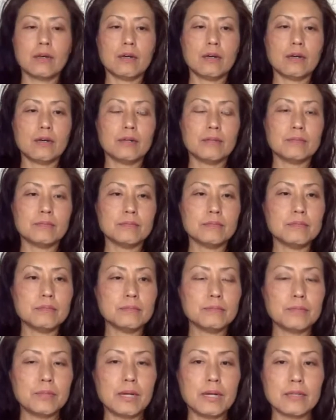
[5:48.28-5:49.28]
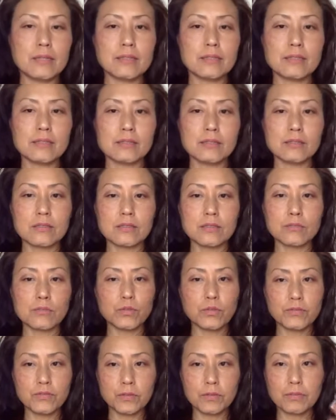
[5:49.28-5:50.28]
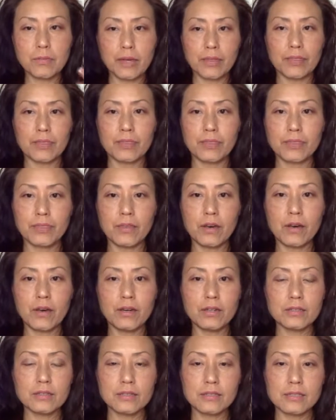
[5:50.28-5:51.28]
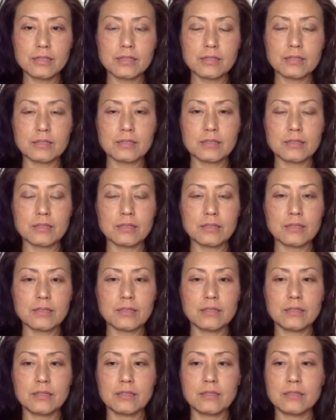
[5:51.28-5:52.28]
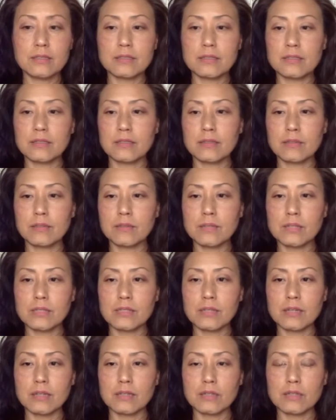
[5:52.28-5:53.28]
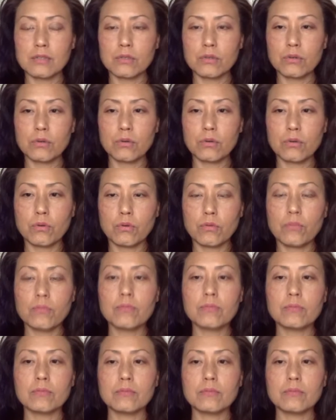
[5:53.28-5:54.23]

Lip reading: but it's just more from my thoughts, and it's not so